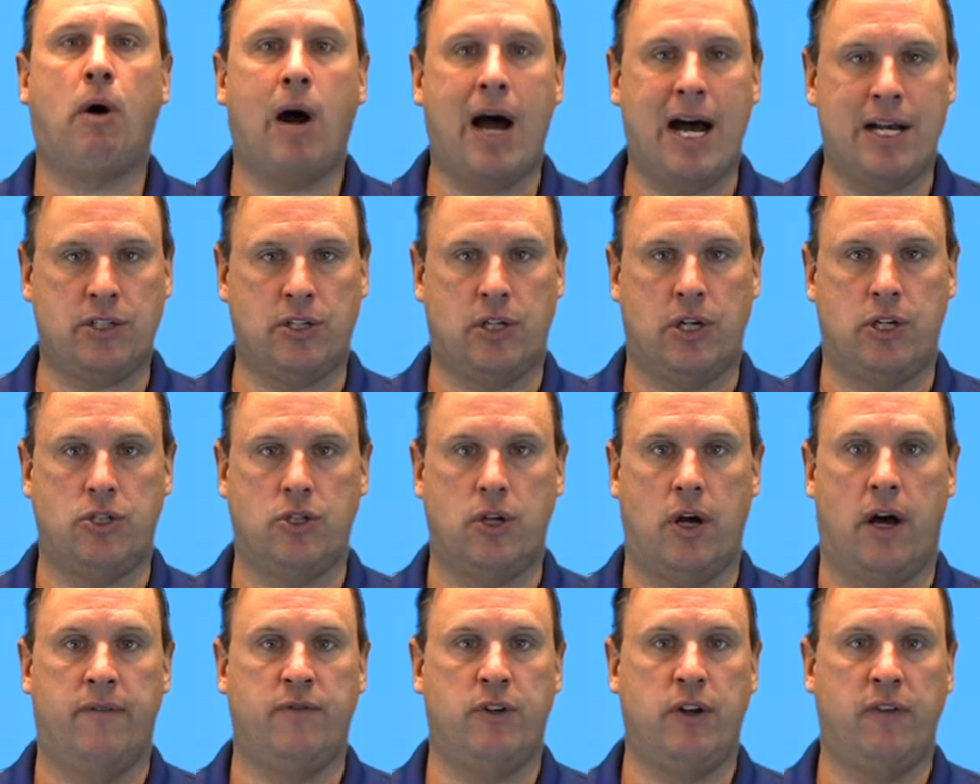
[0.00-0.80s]

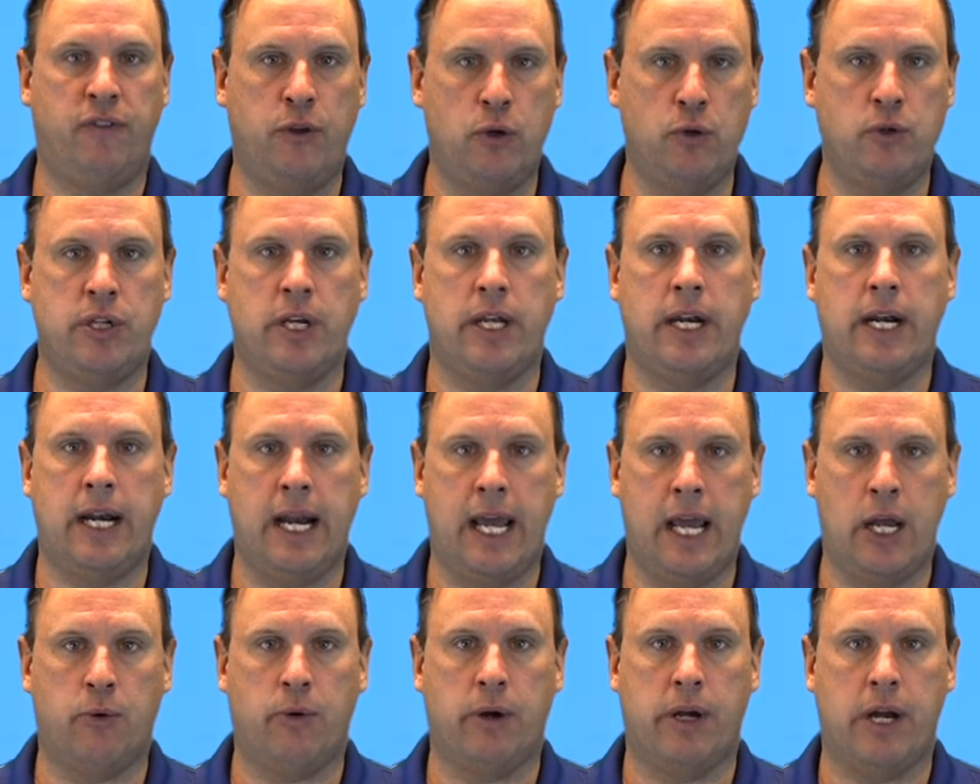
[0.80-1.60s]
process of diffusing
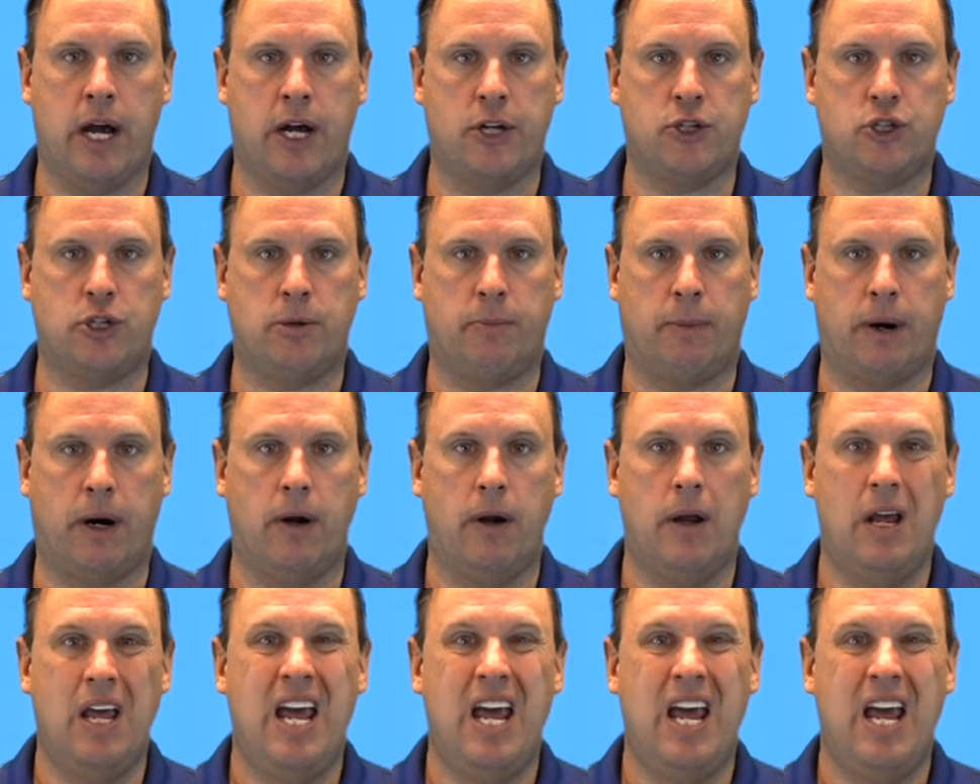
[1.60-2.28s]
an angry customer.